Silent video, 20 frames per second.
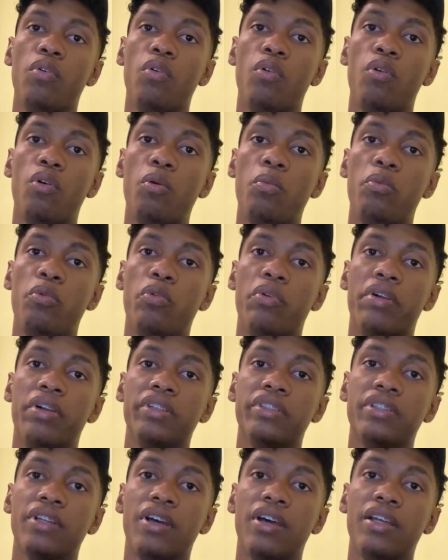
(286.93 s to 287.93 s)

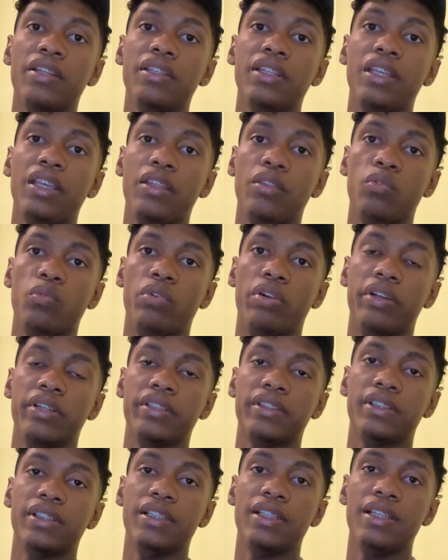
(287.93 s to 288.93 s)
upwards and
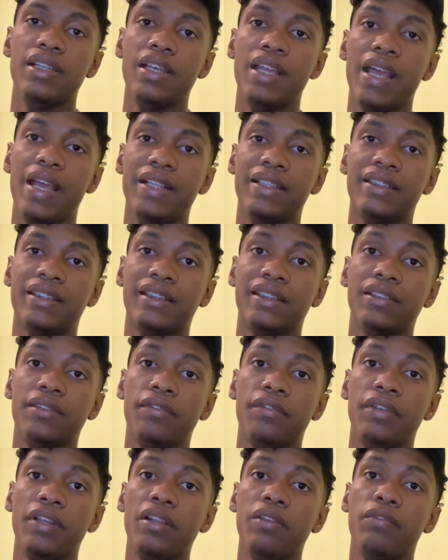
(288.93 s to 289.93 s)
inwards. Next,
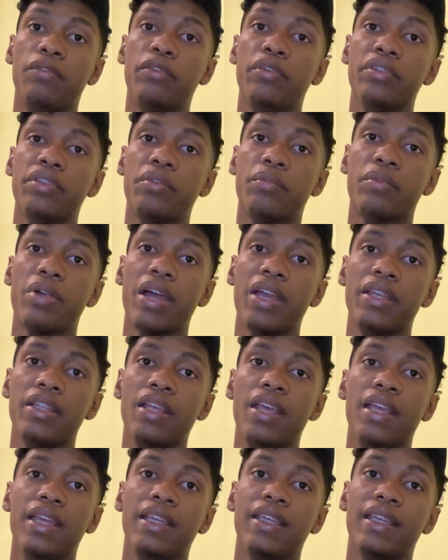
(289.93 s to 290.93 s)
feel for the right
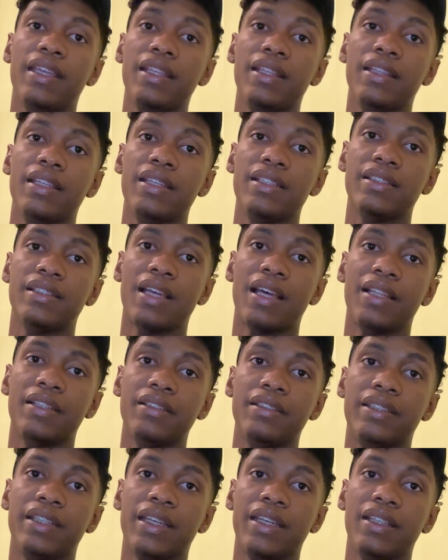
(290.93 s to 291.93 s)
kidneys
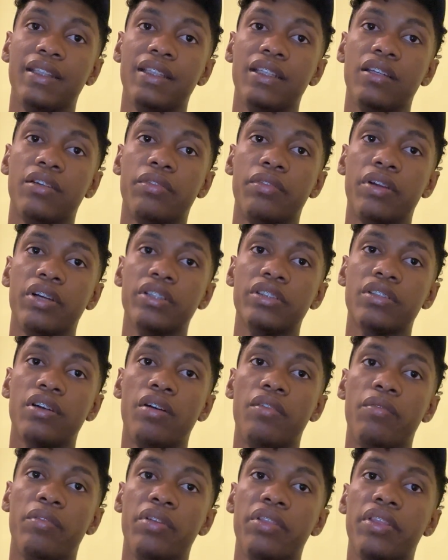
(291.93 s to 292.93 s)
and then cross
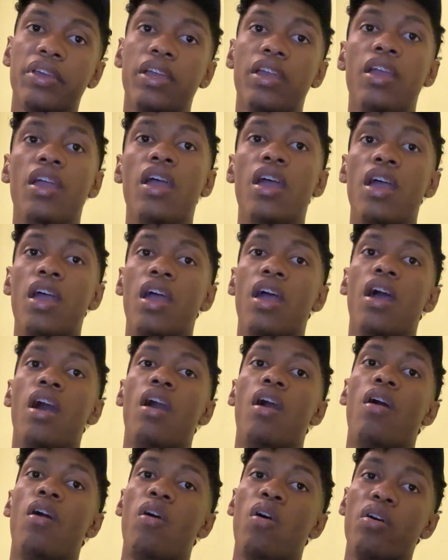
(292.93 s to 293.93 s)
over the
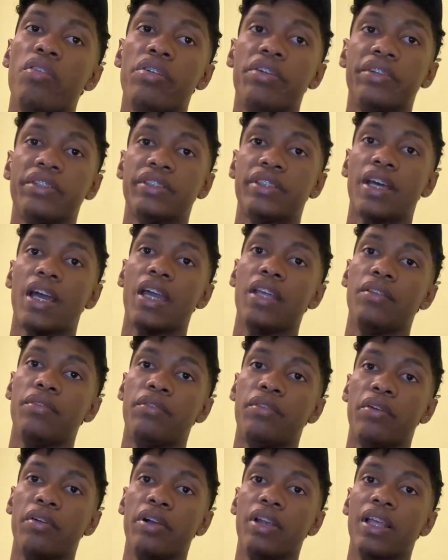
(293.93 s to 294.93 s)
other side
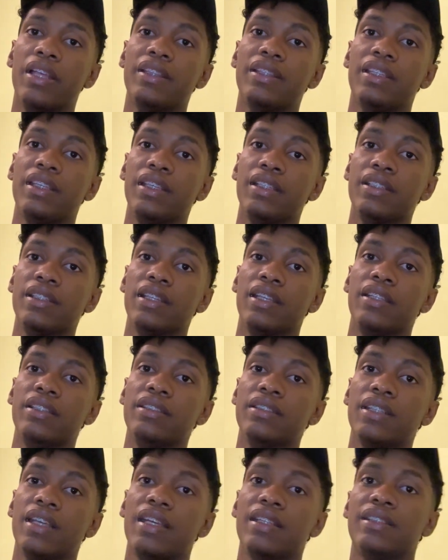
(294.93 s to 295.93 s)
for left
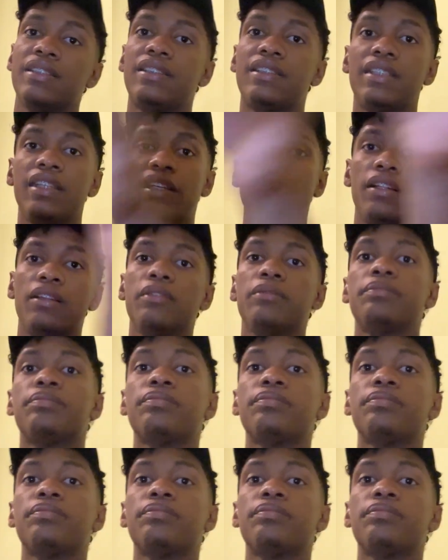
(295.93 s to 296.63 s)
kidneys. Still,